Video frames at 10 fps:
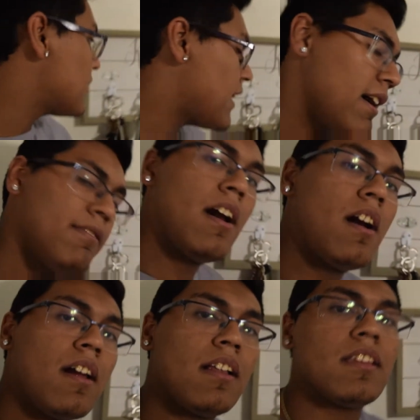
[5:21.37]
We have
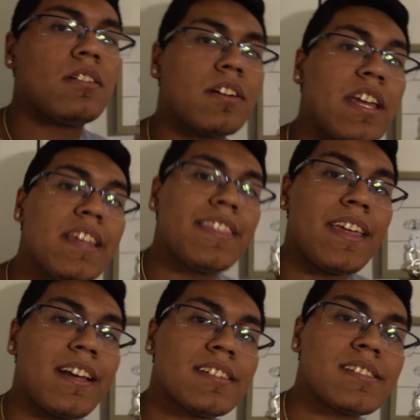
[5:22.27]
our uh, little key
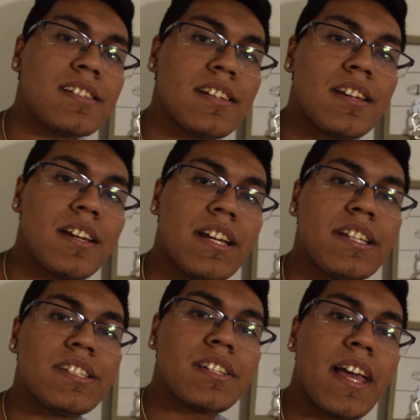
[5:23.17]
things
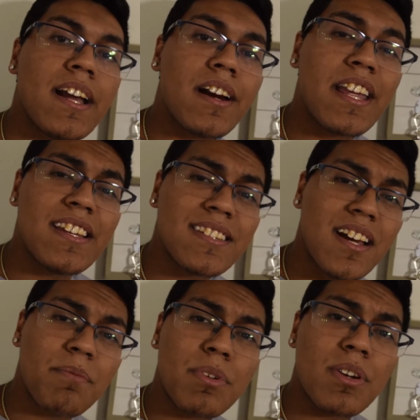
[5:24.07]
to hang our keys
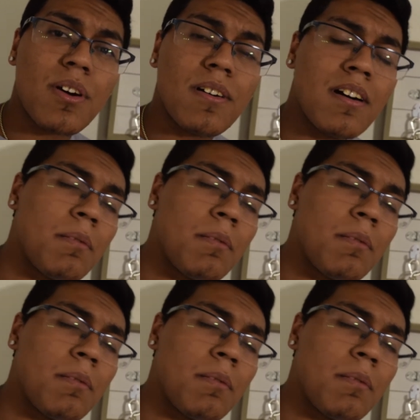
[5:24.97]
up, you know.